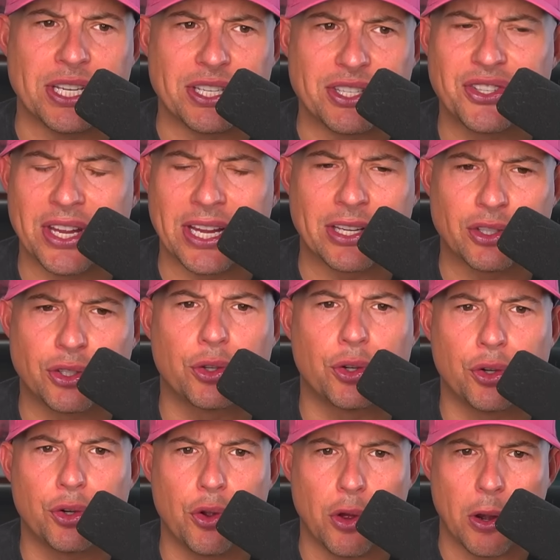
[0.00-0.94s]
Sink
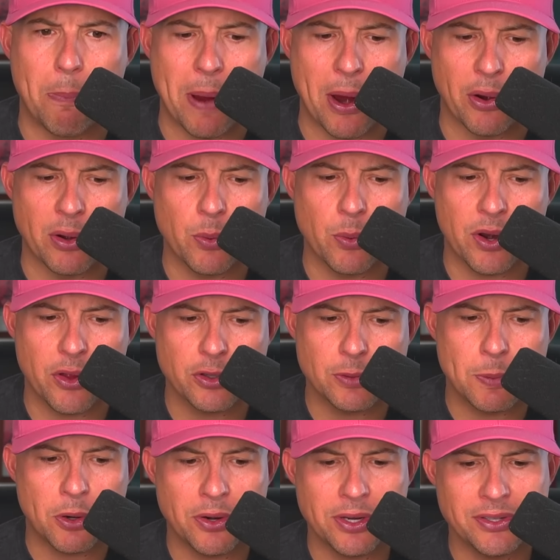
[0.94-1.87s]
could have buried one of those
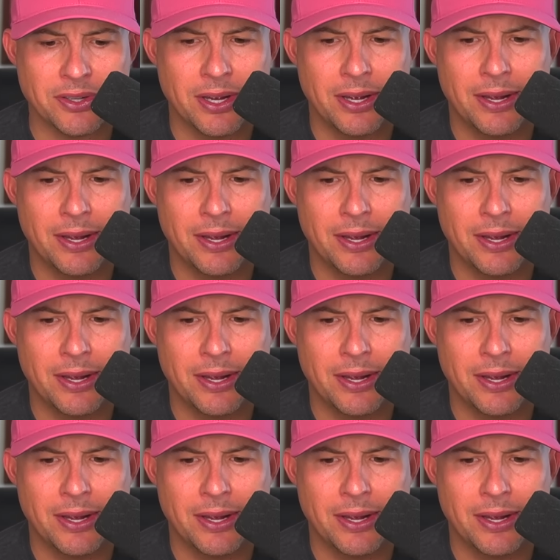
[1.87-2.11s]
birdies.